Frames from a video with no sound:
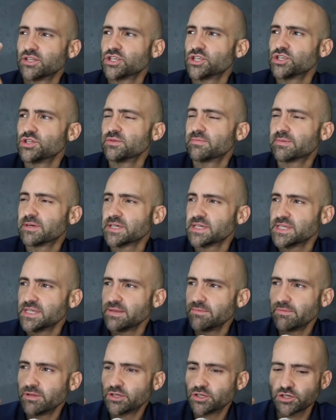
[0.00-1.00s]

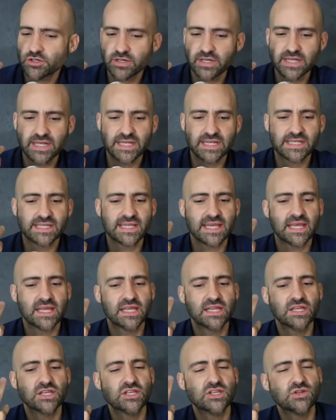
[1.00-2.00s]
supersymmetries
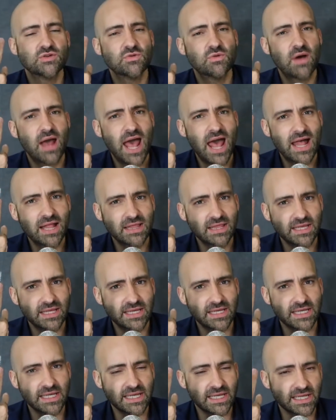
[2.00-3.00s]
and
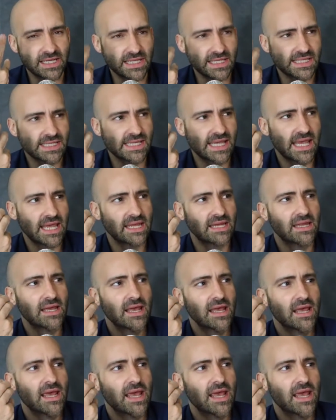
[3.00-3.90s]
dualities and